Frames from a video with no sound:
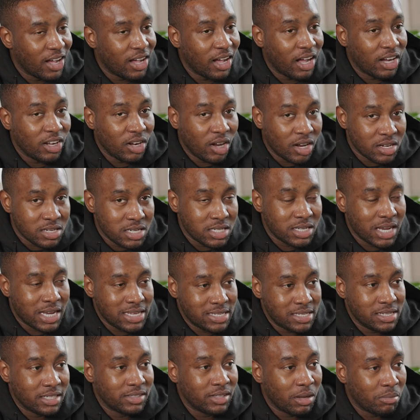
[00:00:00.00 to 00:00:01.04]
Uh, our largest
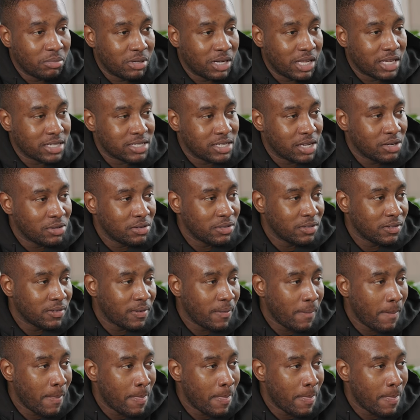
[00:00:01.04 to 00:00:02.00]
size is a double X L.